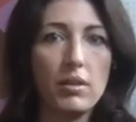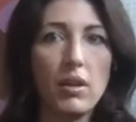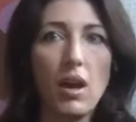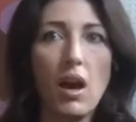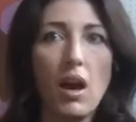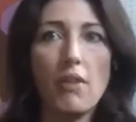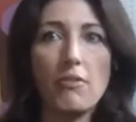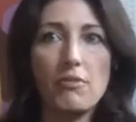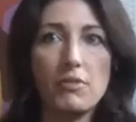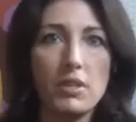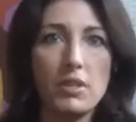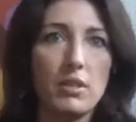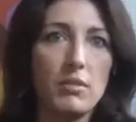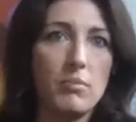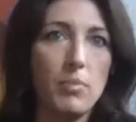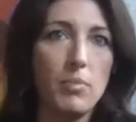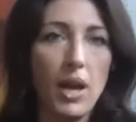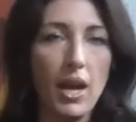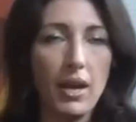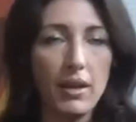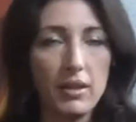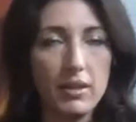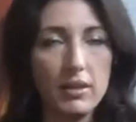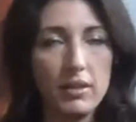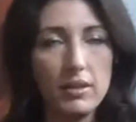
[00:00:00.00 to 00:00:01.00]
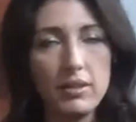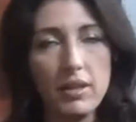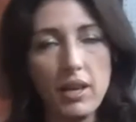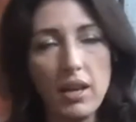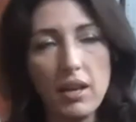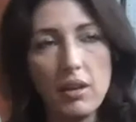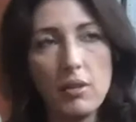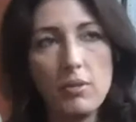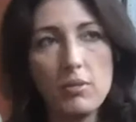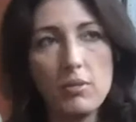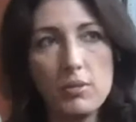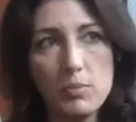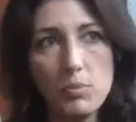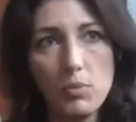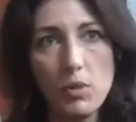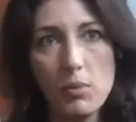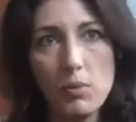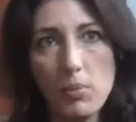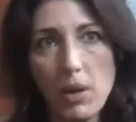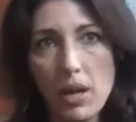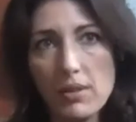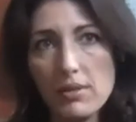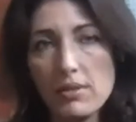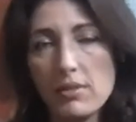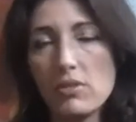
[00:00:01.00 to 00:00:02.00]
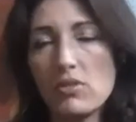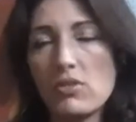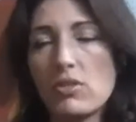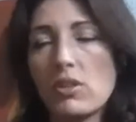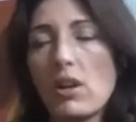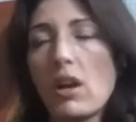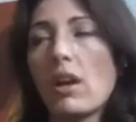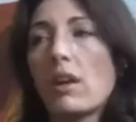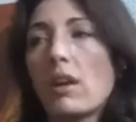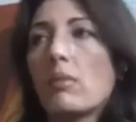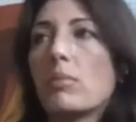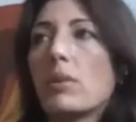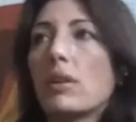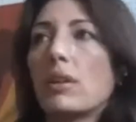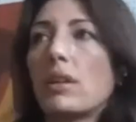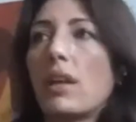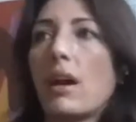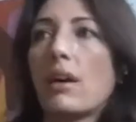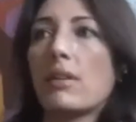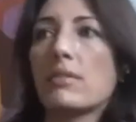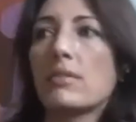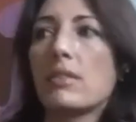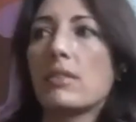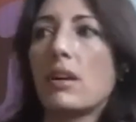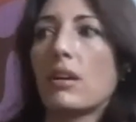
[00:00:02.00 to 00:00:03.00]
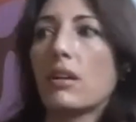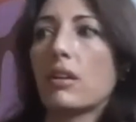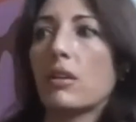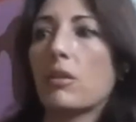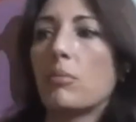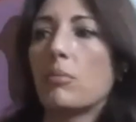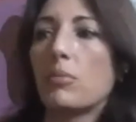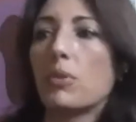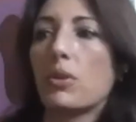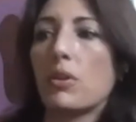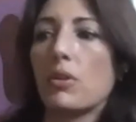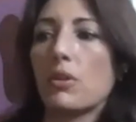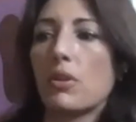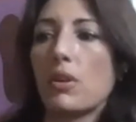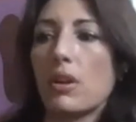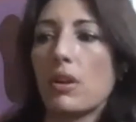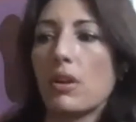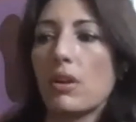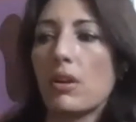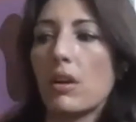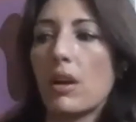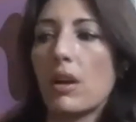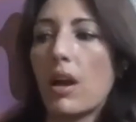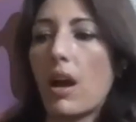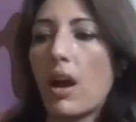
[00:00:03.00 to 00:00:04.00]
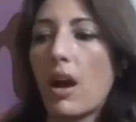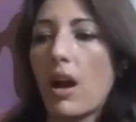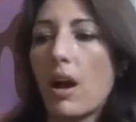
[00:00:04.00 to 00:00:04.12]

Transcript: Often back in the day, it was more pencil drawing, but now it's on computer.